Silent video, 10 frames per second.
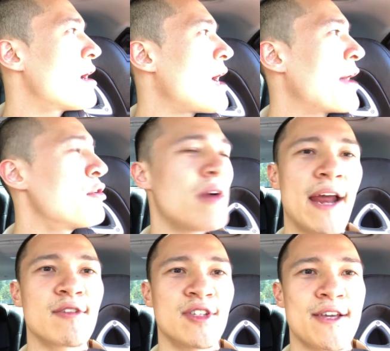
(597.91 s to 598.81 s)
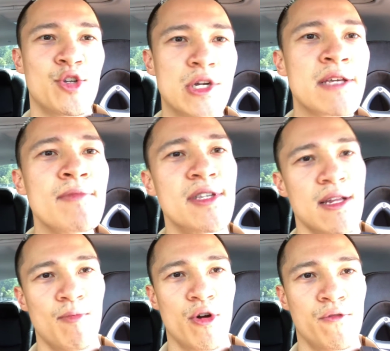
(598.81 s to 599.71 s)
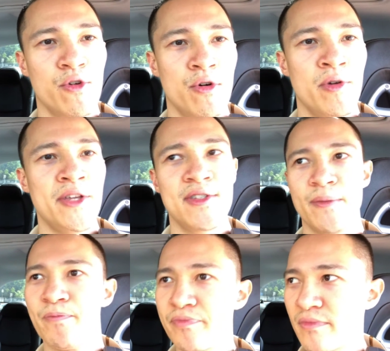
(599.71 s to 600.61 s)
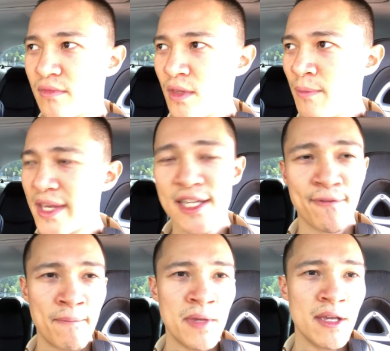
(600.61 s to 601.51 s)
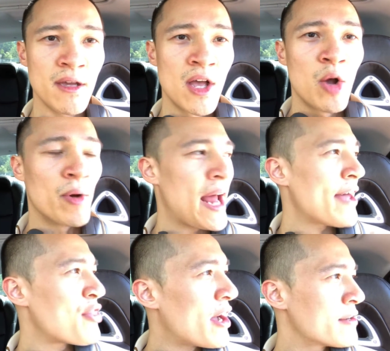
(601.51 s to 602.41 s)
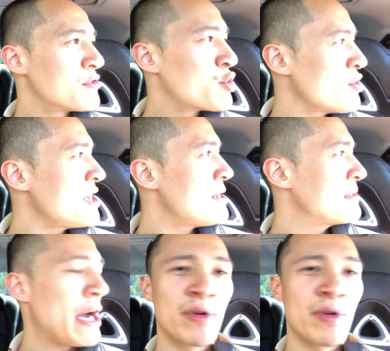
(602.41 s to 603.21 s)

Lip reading: I don't say dreams anymore for a reason. Because for me, when I thought of dreams, I